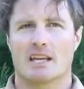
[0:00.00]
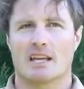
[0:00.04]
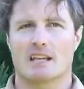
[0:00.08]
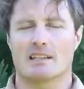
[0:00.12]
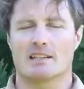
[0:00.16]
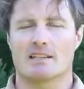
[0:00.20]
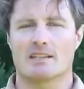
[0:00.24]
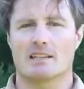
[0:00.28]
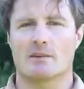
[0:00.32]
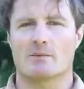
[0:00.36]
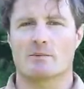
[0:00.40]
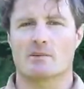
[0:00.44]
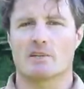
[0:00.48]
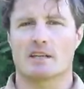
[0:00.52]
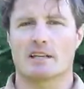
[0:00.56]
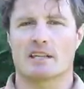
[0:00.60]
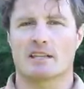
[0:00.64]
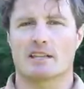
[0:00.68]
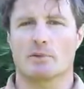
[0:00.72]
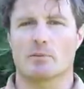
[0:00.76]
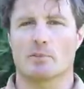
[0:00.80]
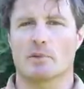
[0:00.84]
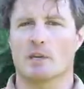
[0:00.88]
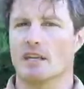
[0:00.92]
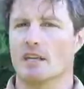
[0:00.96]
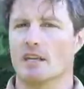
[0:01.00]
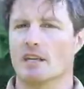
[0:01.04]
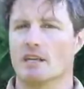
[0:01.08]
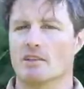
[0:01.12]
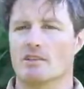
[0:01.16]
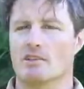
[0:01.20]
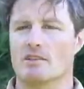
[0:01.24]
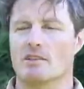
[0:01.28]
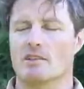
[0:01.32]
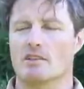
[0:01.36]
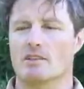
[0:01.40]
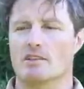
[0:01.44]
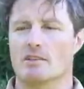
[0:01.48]
it seems like the
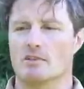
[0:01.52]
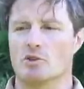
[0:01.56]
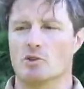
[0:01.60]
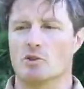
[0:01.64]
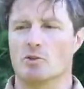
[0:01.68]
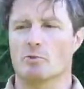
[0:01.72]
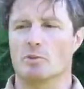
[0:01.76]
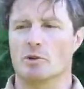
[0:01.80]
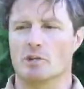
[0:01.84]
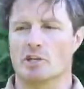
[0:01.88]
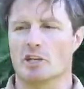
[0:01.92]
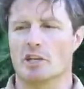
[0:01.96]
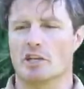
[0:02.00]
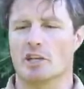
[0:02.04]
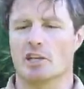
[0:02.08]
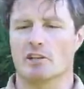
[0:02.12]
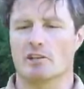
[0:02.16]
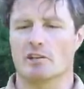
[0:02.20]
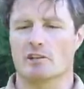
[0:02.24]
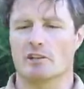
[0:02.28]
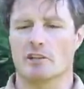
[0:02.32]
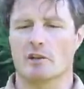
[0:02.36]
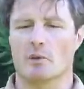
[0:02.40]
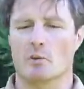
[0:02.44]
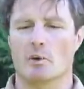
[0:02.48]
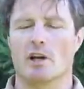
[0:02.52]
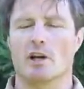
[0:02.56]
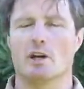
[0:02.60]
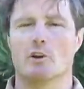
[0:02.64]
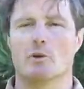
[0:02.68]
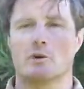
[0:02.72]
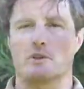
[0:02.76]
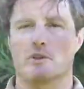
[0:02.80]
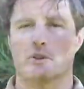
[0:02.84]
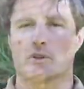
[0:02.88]
bees do particularly well when